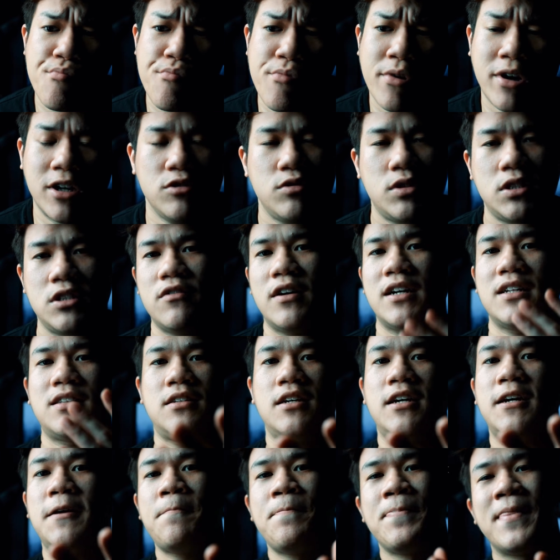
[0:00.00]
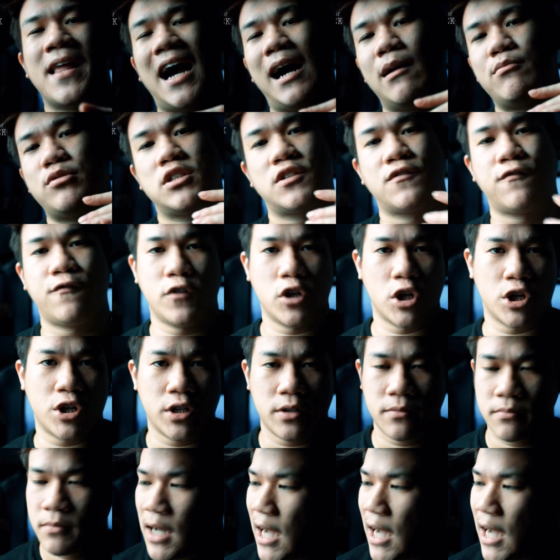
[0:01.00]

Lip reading: You see right there, I'm just flirting,